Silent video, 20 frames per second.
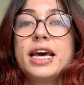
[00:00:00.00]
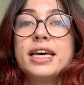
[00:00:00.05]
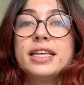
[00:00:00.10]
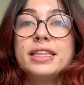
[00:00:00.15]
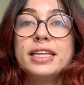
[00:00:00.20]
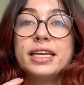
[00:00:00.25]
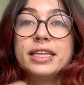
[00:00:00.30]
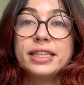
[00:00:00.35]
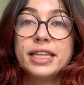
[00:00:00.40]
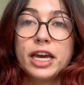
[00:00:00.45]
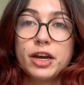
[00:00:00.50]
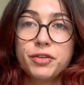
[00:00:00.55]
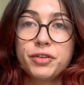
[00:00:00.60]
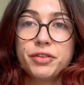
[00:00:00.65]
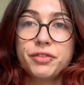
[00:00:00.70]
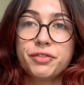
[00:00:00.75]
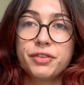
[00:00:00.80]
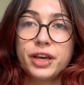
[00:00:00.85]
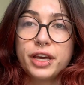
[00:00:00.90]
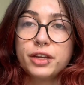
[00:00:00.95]
they
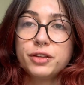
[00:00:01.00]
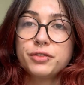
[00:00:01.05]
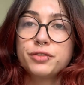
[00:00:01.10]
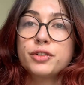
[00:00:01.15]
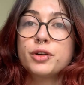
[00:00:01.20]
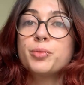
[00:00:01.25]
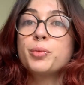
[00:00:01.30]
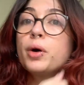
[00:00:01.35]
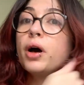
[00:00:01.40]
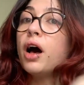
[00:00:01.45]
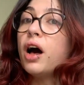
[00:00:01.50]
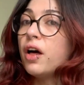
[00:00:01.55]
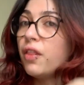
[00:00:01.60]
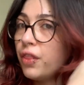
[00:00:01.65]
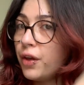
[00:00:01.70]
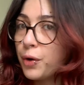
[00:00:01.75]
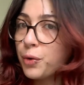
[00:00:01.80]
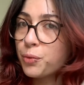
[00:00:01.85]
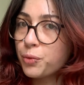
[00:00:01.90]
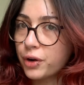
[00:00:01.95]
derivate from
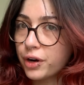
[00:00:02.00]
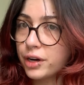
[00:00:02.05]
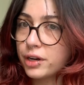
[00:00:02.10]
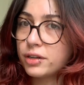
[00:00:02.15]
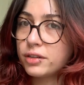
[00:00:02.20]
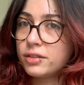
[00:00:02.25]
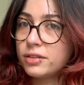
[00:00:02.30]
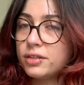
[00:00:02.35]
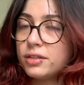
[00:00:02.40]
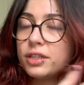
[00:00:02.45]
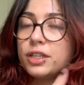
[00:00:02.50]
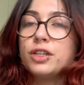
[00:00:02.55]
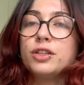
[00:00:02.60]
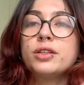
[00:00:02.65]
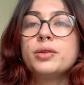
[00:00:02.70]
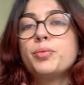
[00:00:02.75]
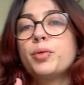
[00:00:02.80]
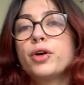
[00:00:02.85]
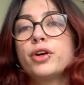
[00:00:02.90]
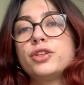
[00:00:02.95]
other words in the
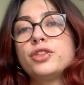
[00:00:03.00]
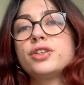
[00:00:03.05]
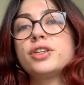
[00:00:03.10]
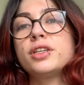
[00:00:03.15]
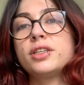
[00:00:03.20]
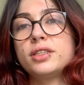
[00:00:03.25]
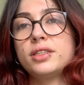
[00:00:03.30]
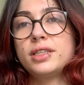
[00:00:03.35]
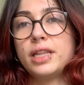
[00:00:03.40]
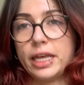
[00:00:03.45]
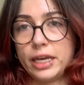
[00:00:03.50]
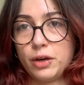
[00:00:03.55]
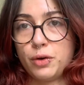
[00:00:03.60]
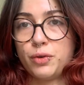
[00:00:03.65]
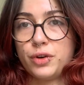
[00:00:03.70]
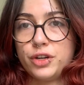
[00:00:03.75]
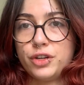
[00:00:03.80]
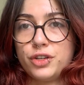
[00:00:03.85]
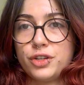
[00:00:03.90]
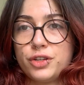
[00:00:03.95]
Portuguese
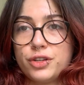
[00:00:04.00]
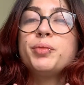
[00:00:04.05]
language.